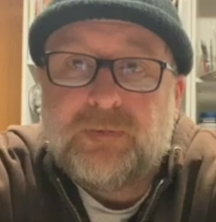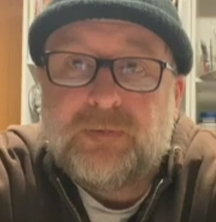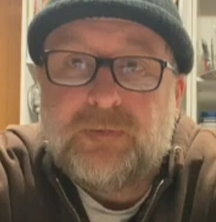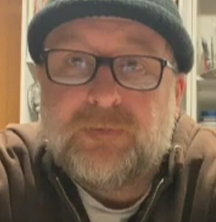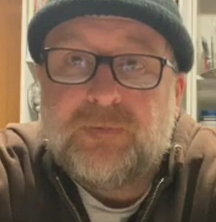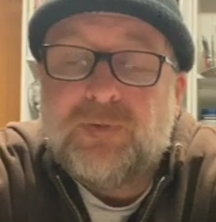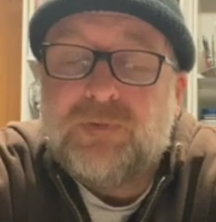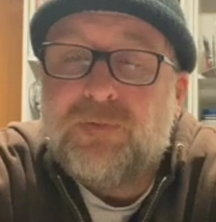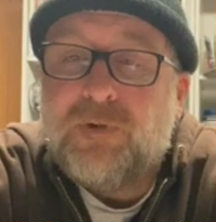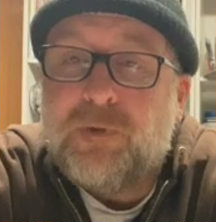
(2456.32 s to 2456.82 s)

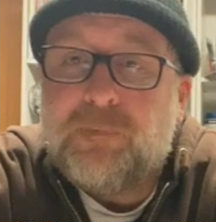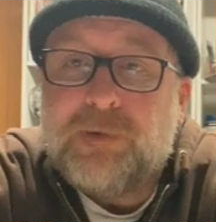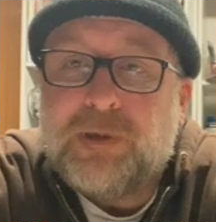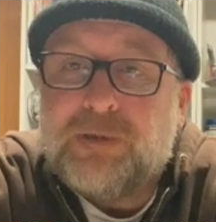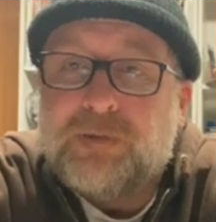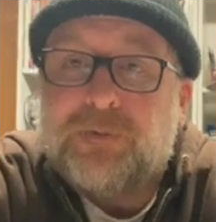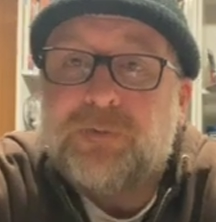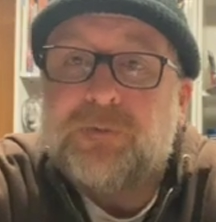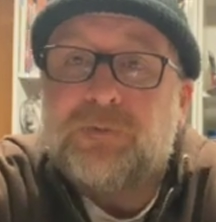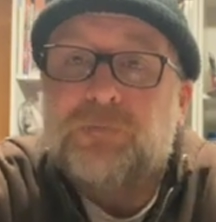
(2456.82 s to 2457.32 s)
We've all been
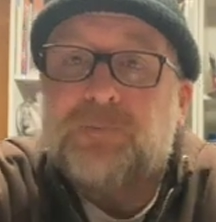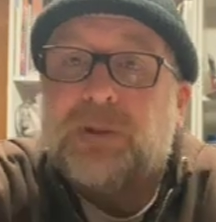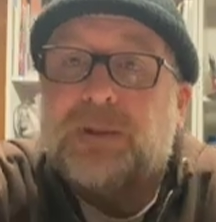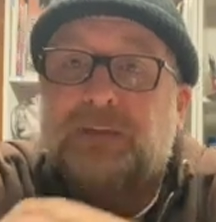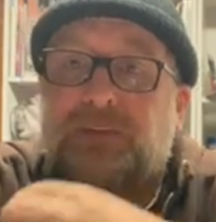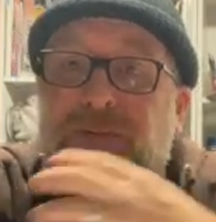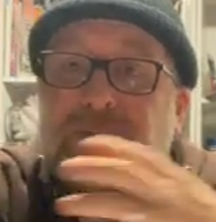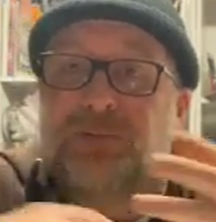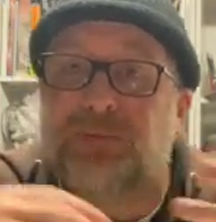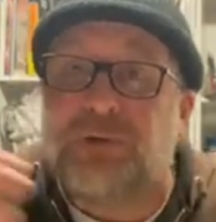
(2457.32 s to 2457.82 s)
to those
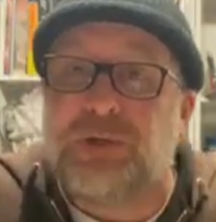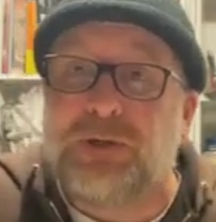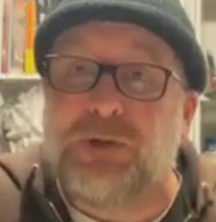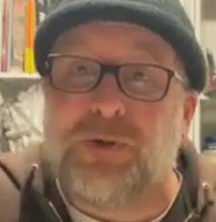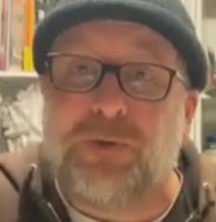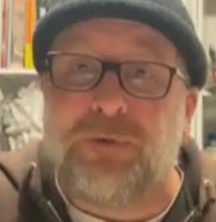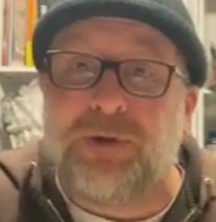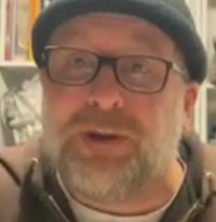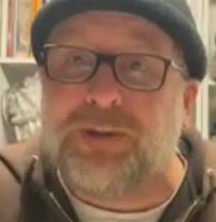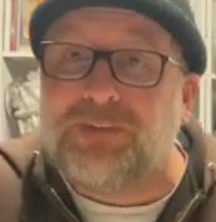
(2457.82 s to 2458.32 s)
places where you
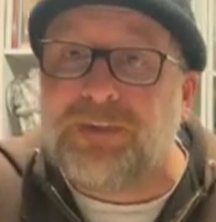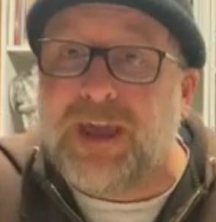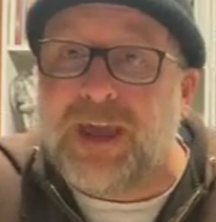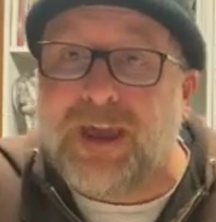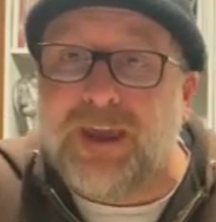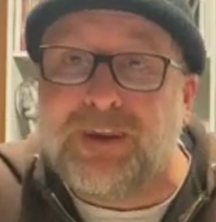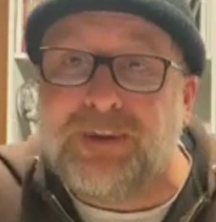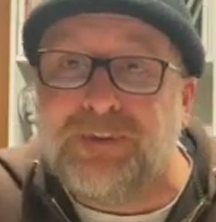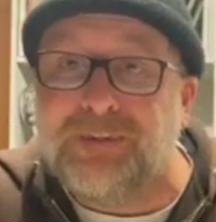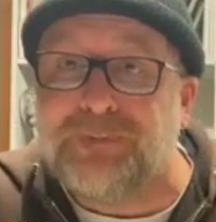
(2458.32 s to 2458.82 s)
go
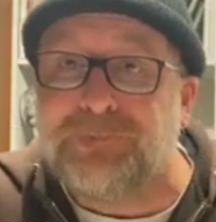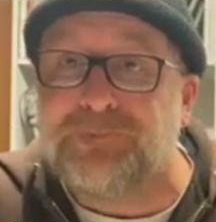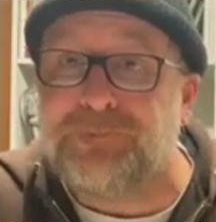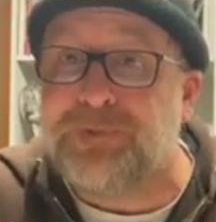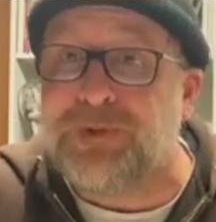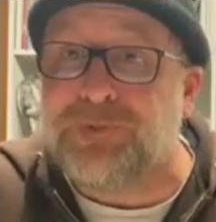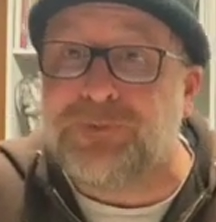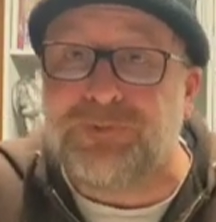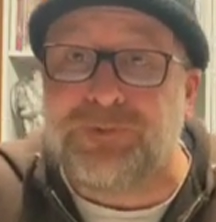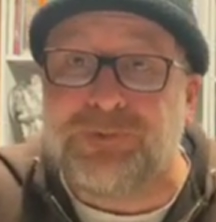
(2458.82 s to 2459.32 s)
inside and it
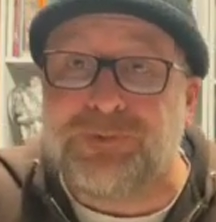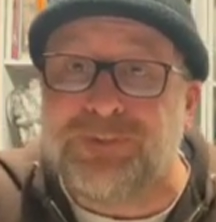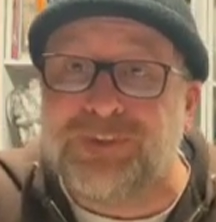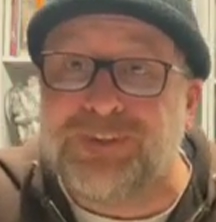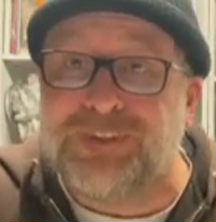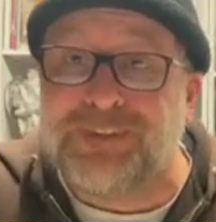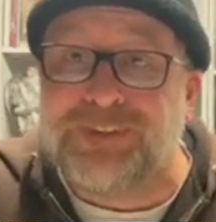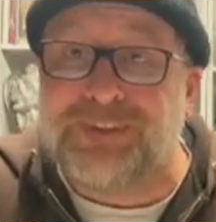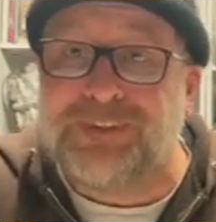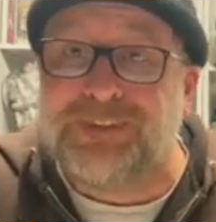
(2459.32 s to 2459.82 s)
smells real
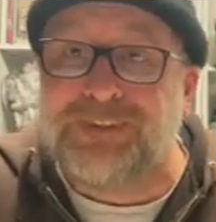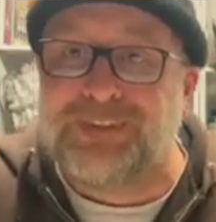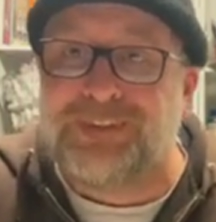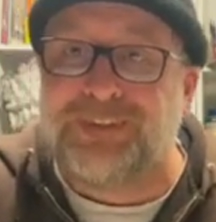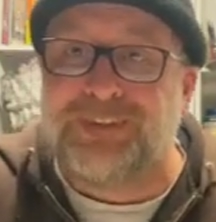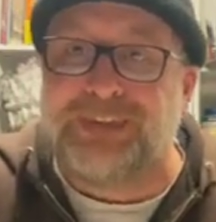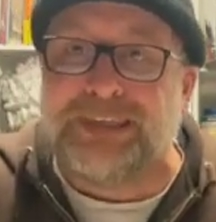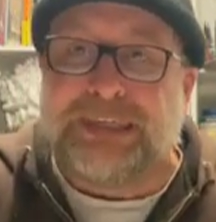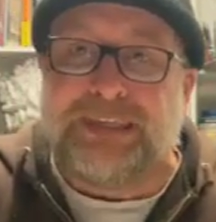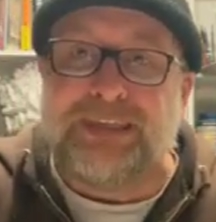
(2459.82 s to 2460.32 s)
good,
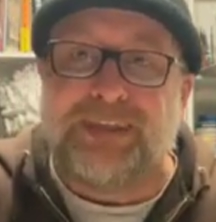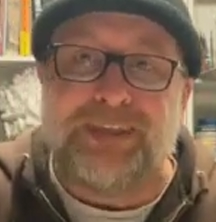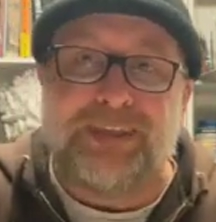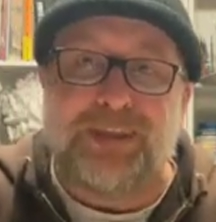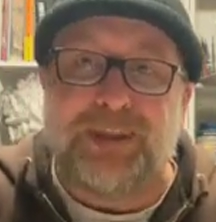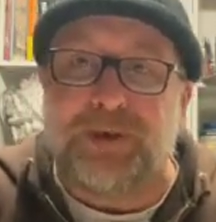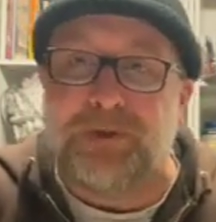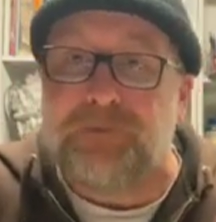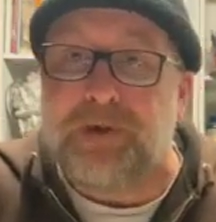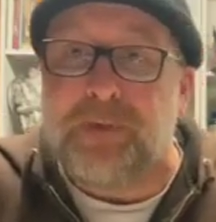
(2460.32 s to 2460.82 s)

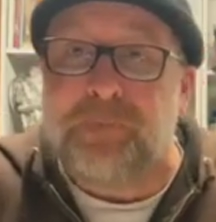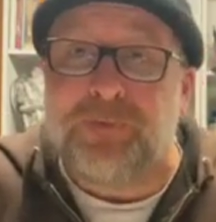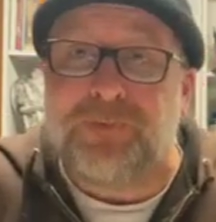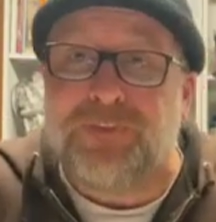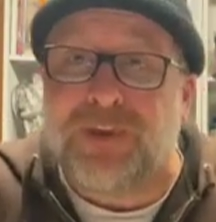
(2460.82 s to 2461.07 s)
like grandma's